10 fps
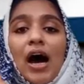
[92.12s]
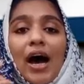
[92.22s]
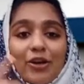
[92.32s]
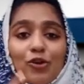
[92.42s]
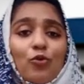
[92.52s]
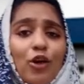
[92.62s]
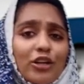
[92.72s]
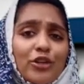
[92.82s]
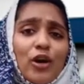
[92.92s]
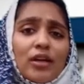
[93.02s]
I know
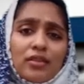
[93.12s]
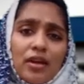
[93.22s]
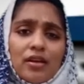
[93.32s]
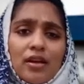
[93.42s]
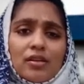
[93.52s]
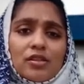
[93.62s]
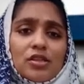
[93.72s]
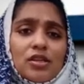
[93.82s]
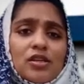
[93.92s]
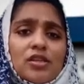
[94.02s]
what you are thinking.
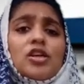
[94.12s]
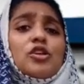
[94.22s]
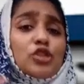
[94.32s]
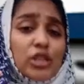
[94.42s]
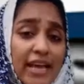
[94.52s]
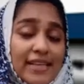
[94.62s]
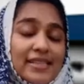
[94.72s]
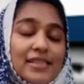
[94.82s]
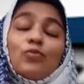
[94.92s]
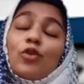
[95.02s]

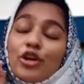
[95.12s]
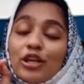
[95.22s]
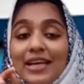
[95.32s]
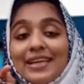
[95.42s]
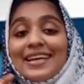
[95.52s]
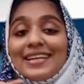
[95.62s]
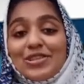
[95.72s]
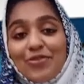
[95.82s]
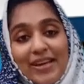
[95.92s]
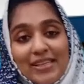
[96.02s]
Yes, what you are thinking
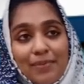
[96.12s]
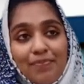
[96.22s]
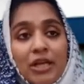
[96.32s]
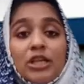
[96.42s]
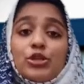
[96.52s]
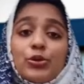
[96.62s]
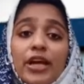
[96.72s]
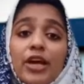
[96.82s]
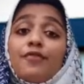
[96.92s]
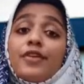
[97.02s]
is right.
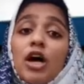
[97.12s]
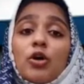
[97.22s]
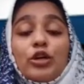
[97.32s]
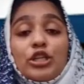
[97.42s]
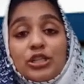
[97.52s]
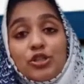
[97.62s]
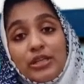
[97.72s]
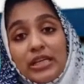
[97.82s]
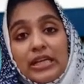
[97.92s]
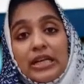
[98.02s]
Today, we are going to
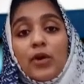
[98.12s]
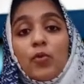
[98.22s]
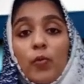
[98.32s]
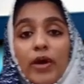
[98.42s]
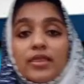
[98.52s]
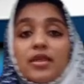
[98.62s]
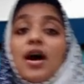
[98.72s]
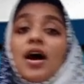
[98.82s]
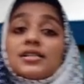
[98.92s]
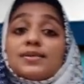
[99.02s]
deal with
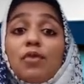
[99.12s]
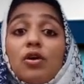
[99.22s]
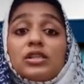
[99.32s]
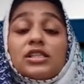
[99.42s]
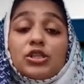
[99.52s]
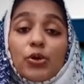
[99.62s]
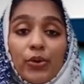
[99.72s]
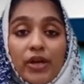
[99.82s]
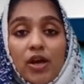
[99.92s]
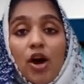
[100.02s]
a small
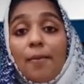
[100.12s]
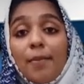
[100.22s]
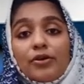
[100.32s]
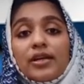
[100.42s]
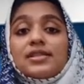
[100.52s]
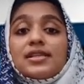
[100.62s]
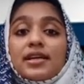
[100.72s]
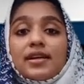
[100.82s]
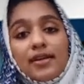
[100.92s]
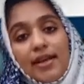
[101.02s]
story about a
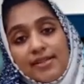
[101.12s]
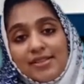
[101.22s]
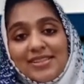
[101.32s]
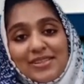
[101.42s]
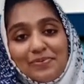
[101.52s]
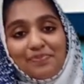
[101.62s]
secret agent.